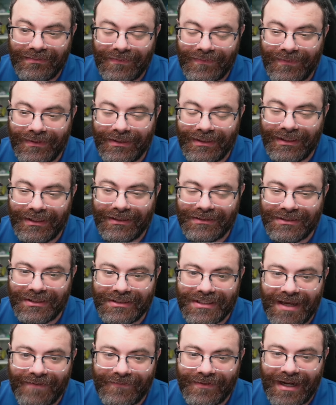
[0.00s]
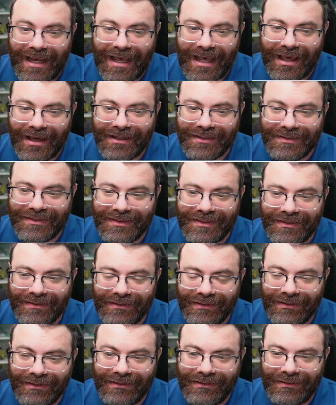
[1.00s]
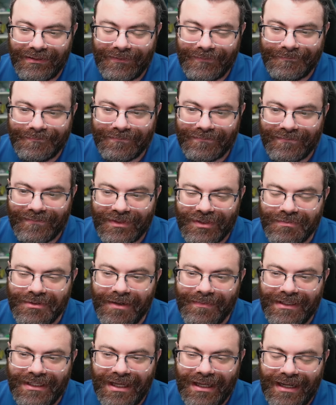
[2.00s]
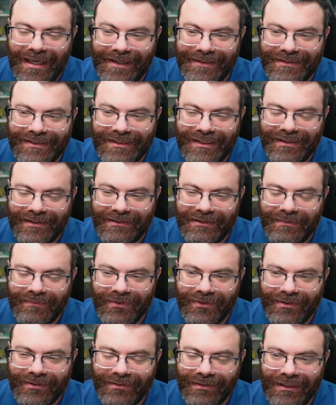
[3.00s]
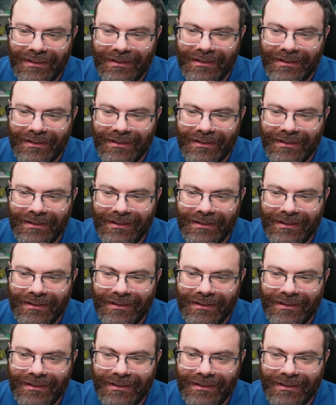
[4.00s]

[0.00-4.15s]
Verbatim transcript: really. It's just after acts. It's probably not AC anymore,